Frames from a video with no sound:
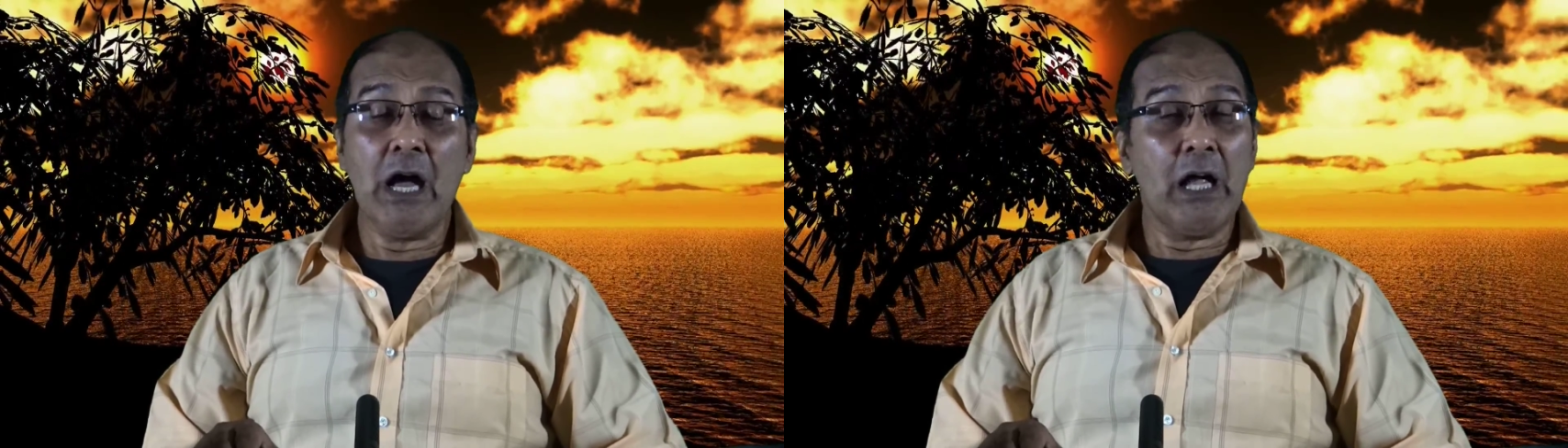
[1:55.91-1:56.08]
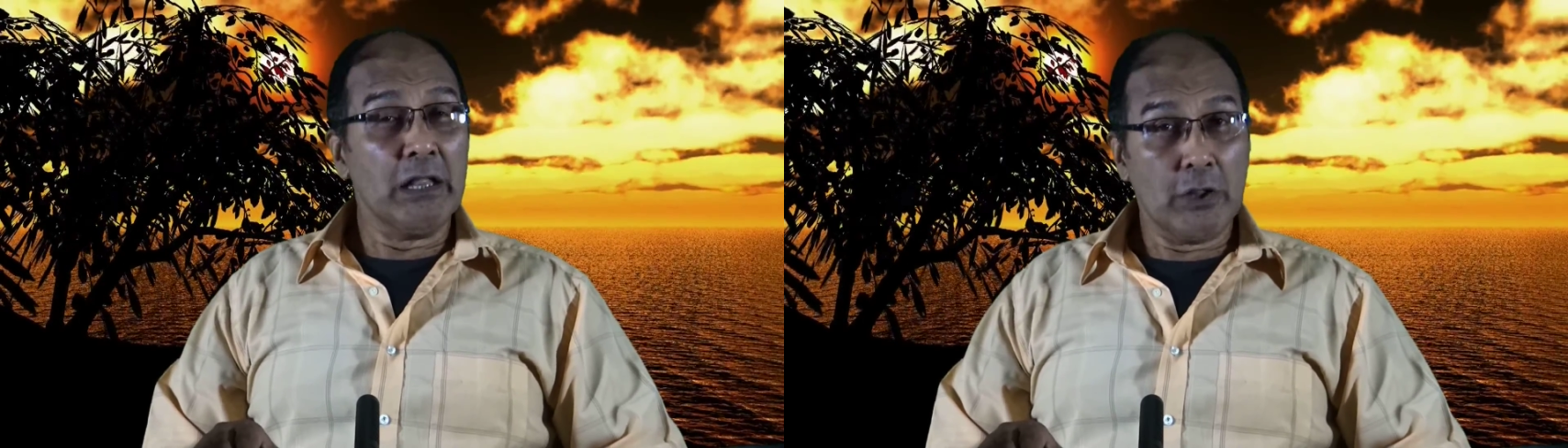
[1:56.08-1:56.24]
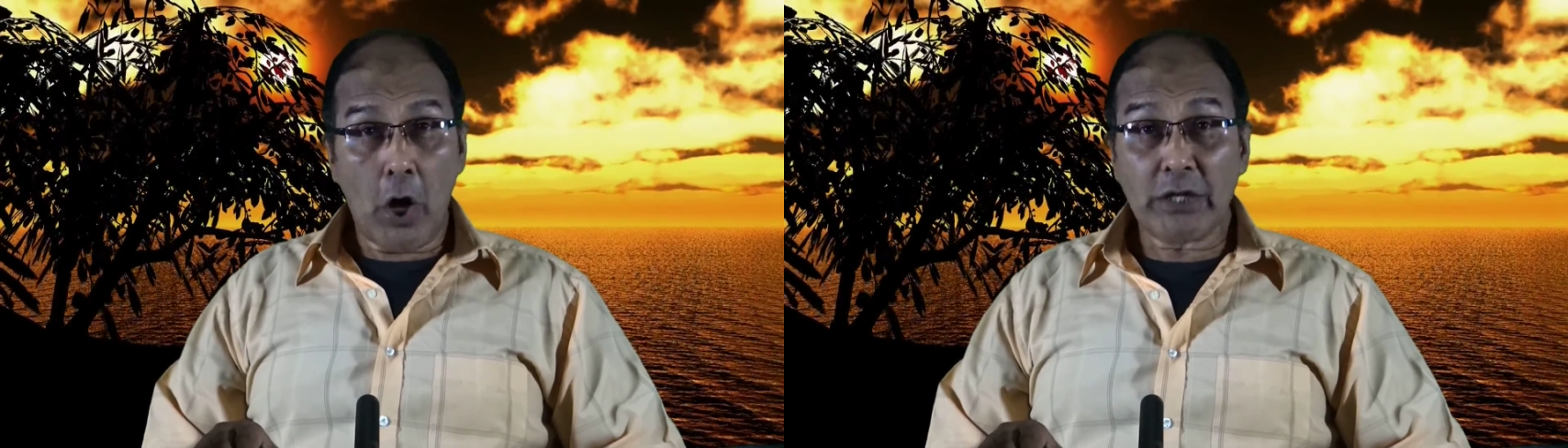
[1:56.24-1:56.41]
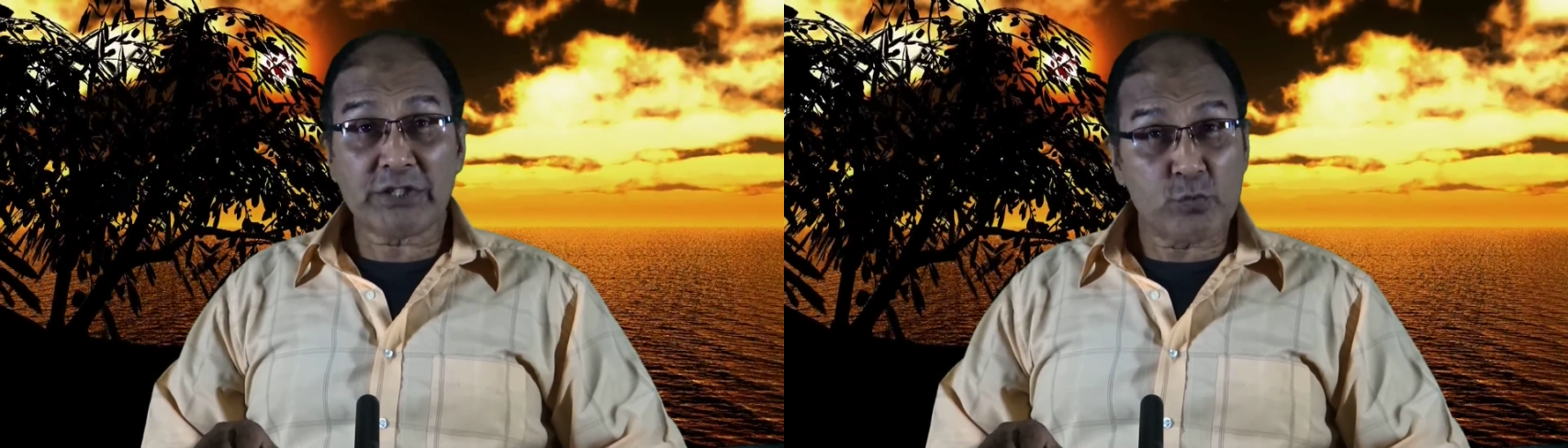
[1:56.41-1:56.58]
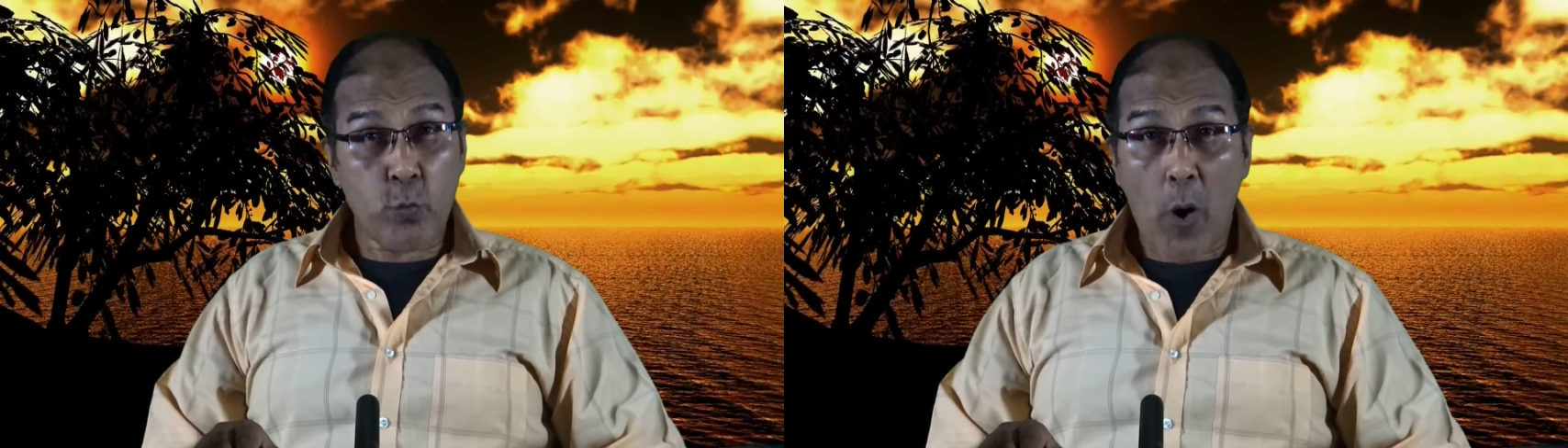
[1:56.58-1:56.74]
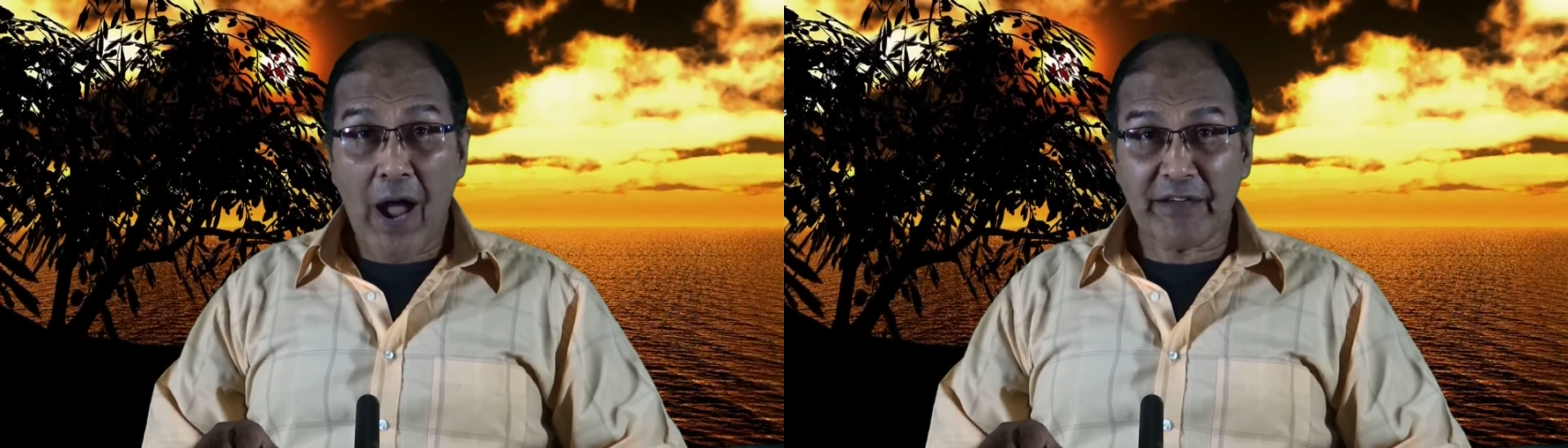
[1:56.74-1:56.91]
Lot's
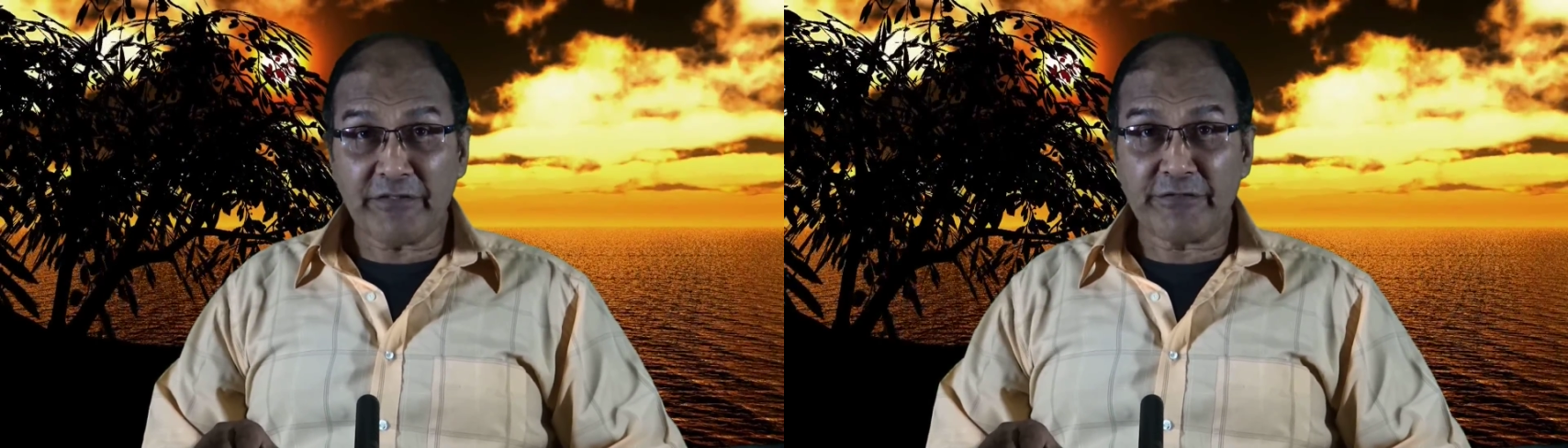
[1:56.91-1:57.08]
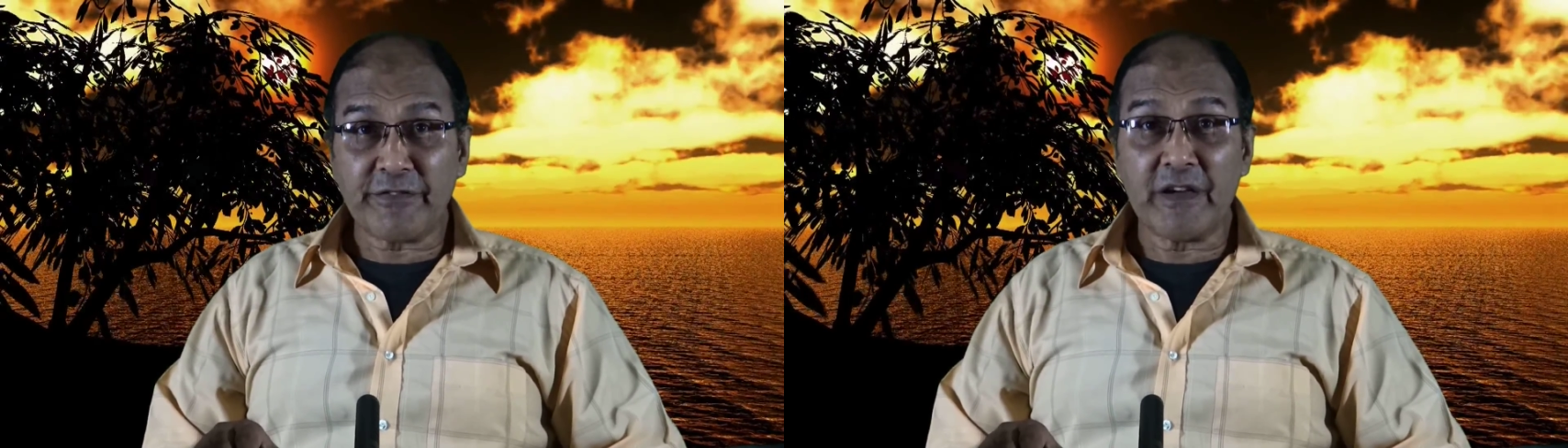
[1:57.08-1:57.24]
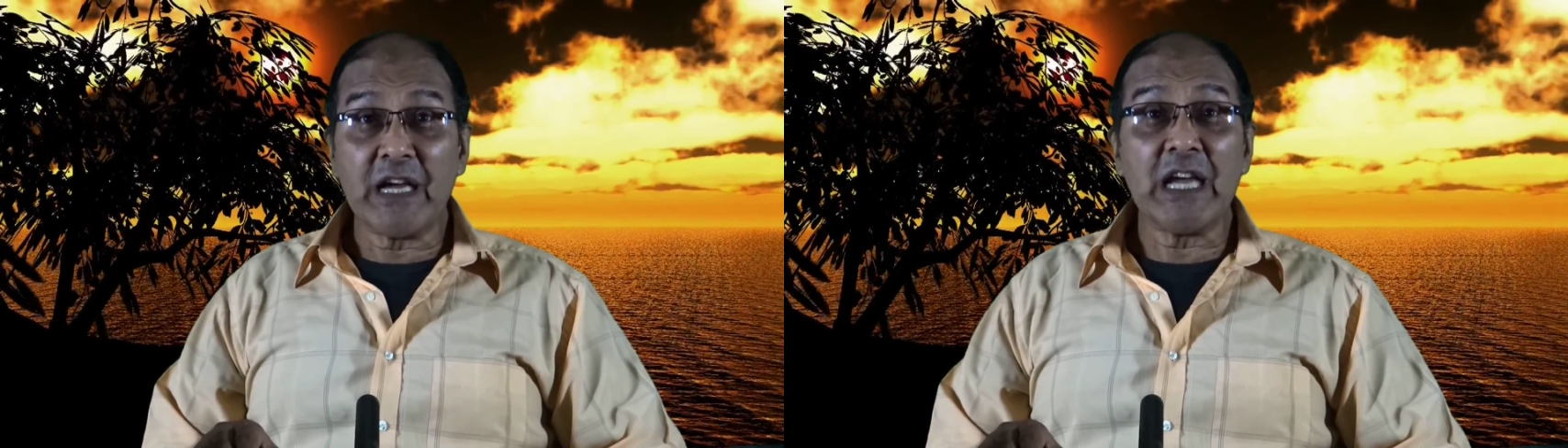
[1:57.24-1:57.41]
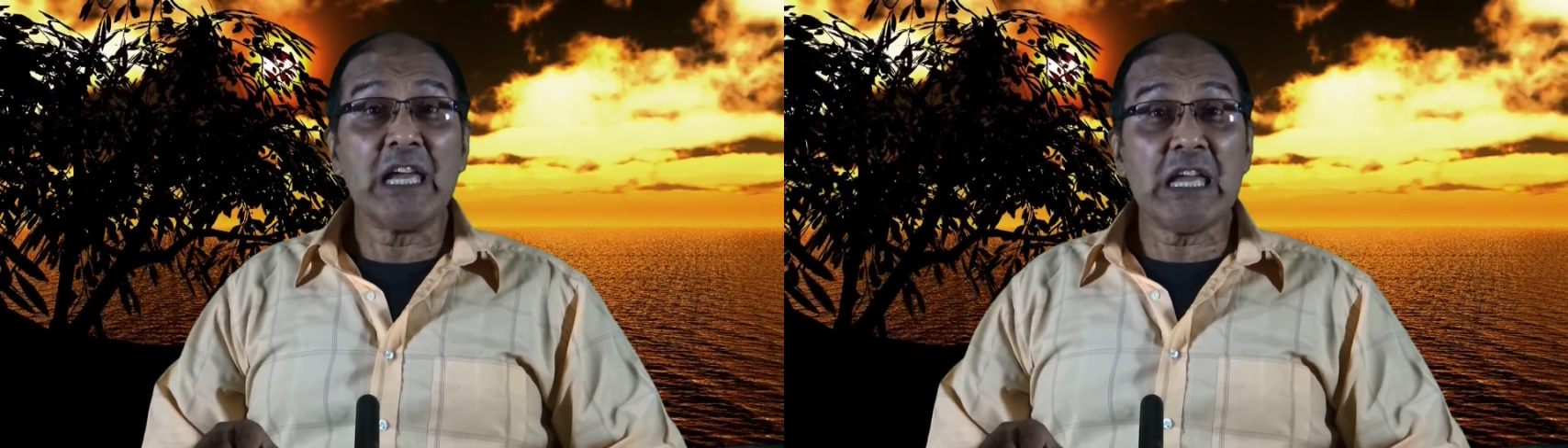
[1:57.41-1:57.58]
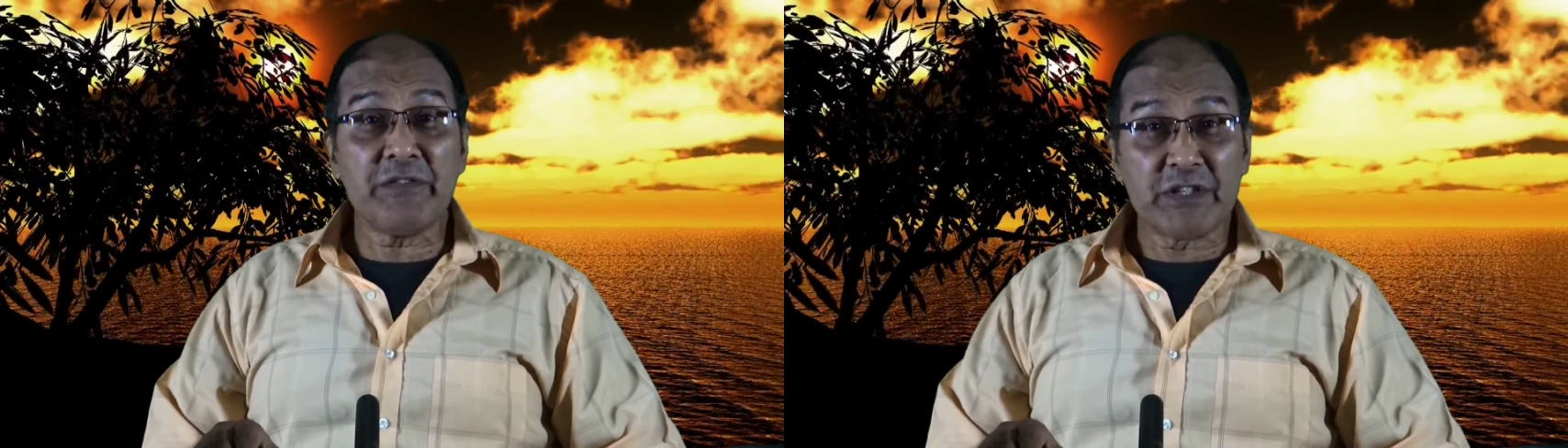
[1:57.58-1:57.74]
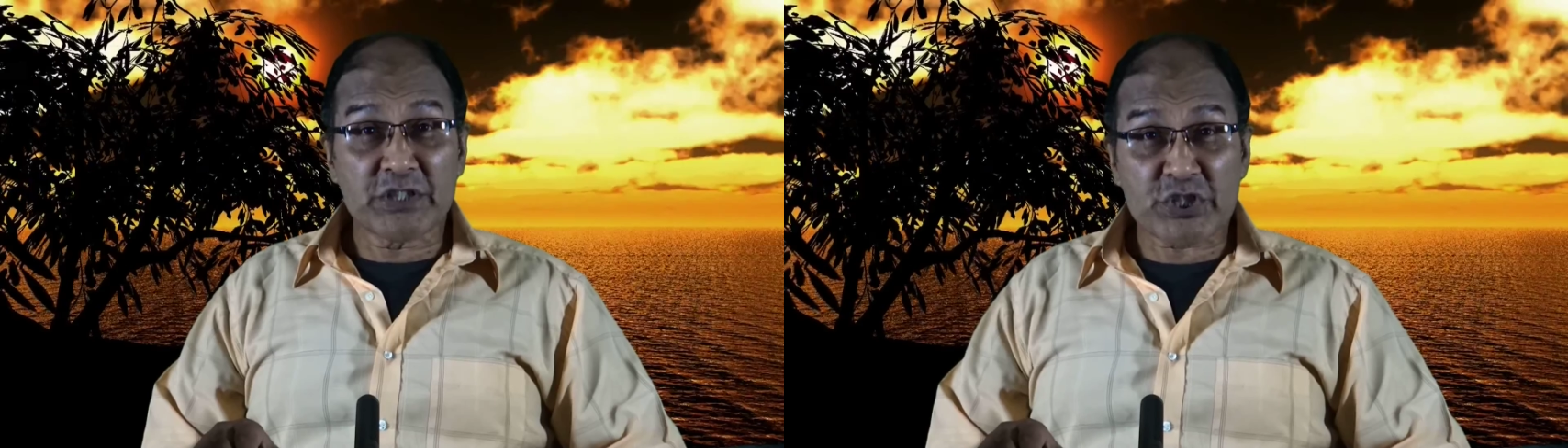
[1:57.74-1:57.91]
wife even